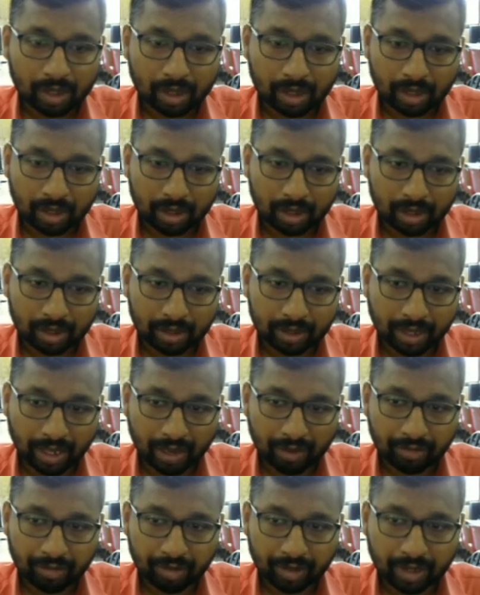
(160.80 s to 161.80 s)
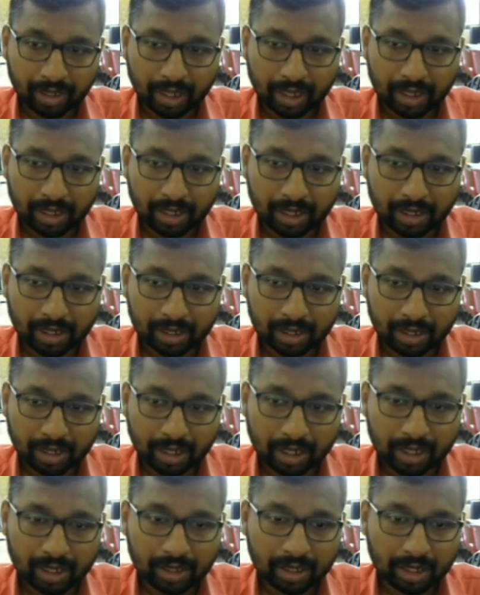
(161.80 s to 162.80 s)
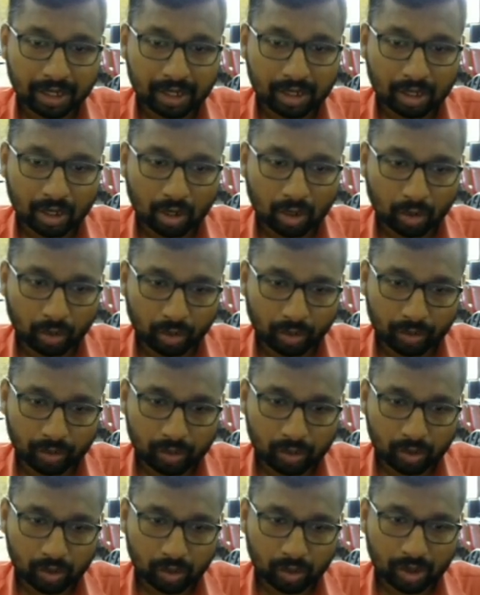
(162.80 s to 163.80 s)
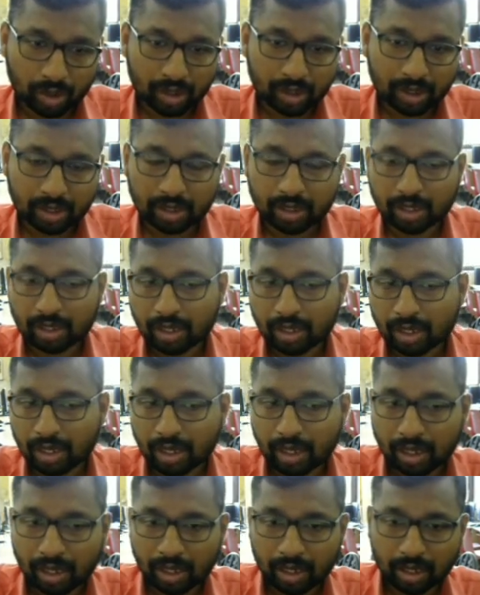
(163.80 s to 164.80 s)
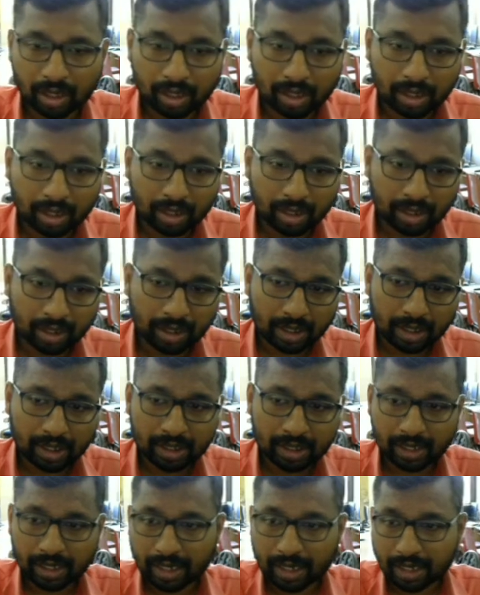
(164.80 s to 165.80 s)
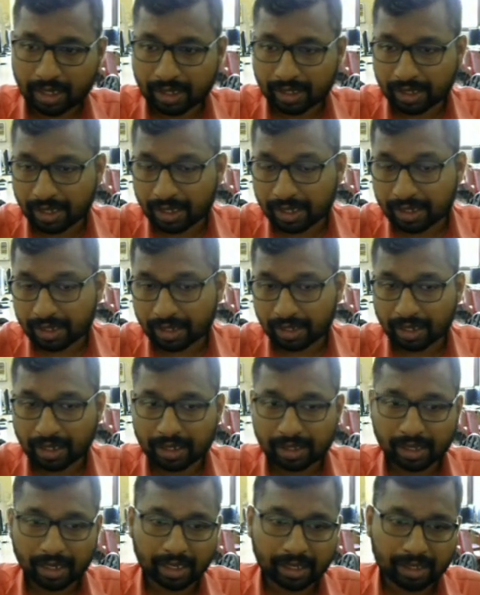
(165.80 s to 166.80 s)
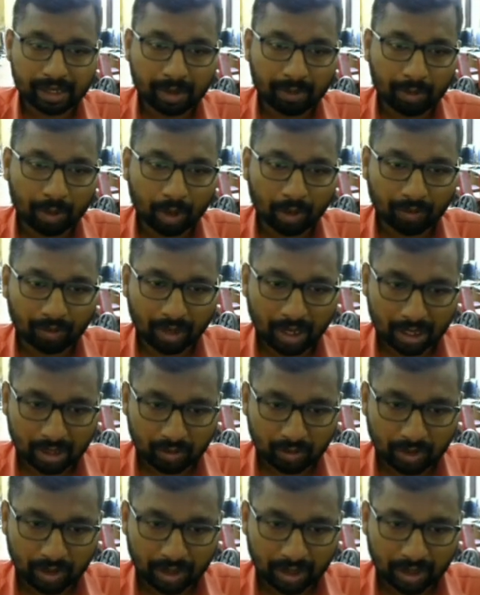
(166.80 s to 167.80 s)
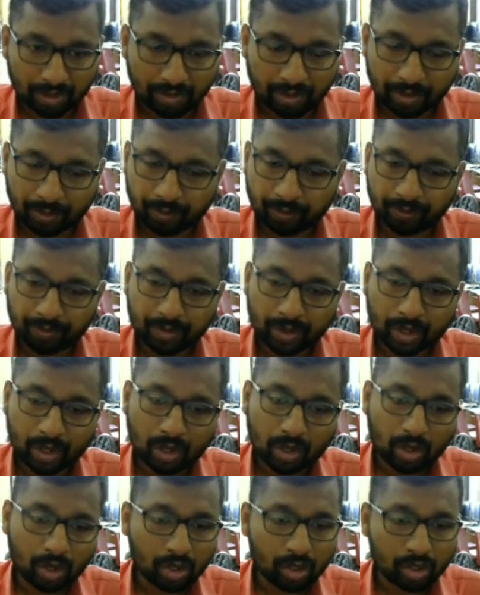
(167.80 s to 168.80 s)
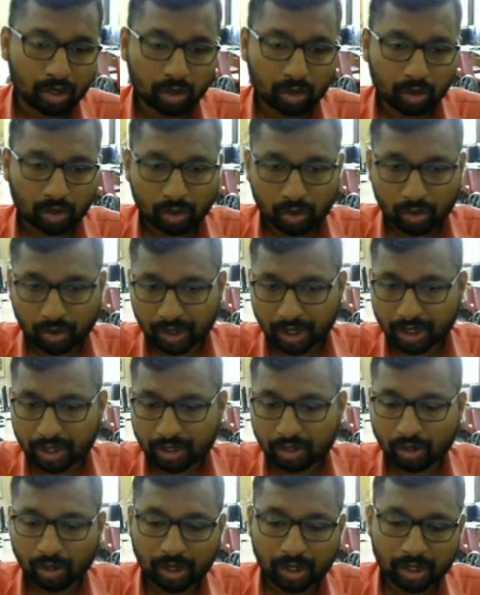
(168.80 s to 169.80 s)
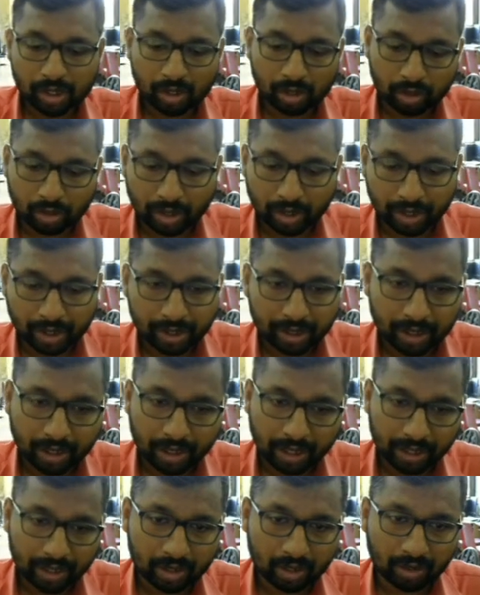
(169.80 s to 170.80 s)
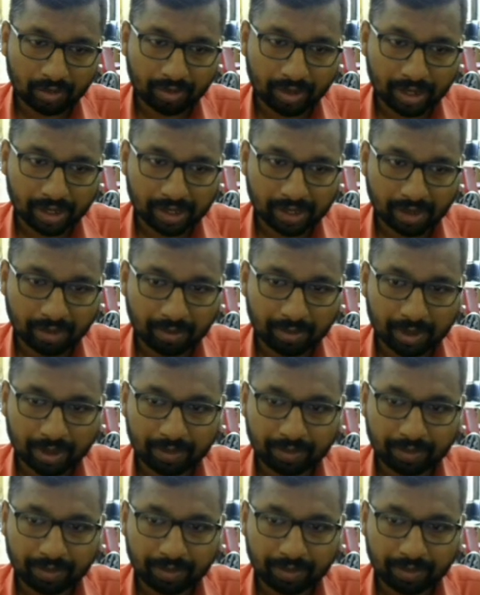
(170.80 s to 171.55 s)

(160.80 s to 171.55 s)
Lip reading: the effort and here there is a load. So this scissor is an example of class 1 lever. Also seesaw is also another kind of example.